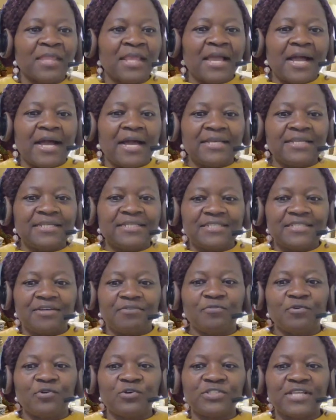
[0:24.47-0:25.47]
And
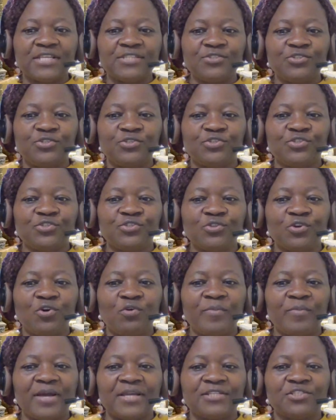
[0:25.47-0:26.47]
of course, as you
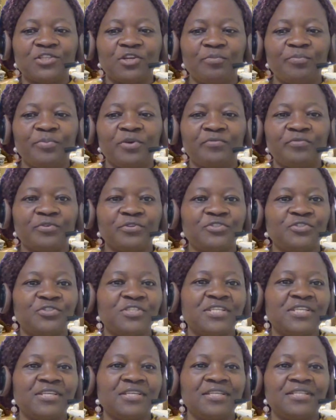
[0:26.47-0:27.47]
saw, my topic for
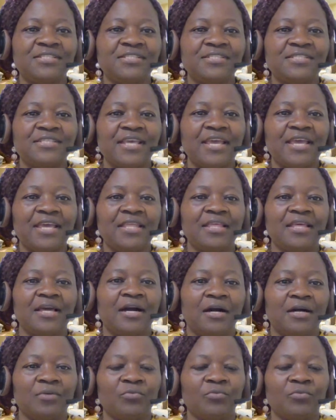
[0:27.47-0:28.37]
today is saying